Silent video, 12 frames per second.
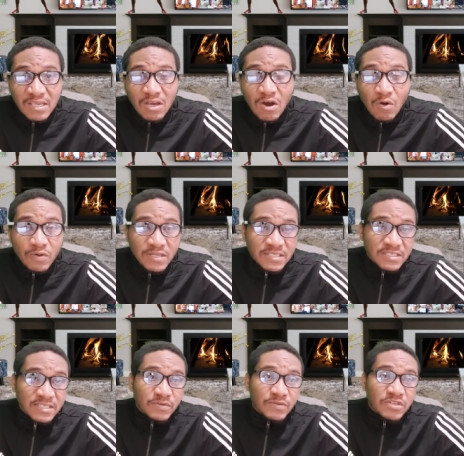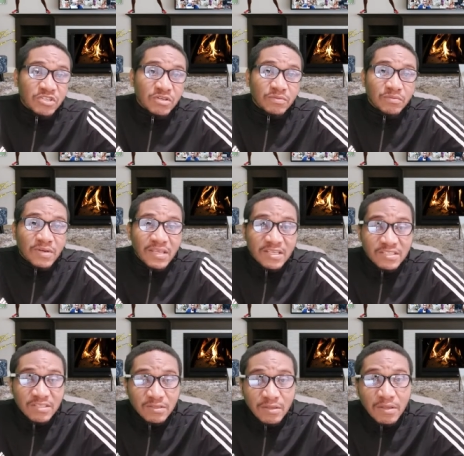how this situation
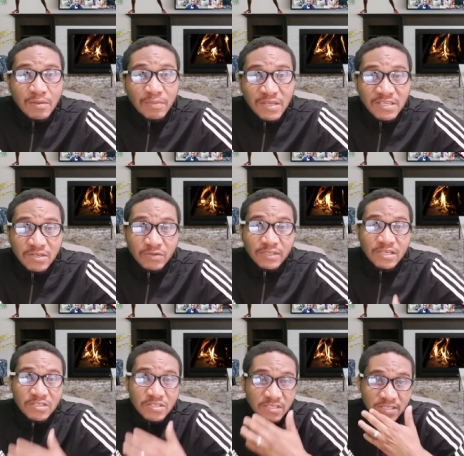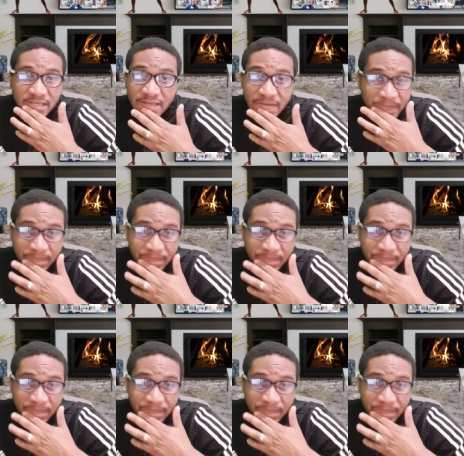plays out, I should say,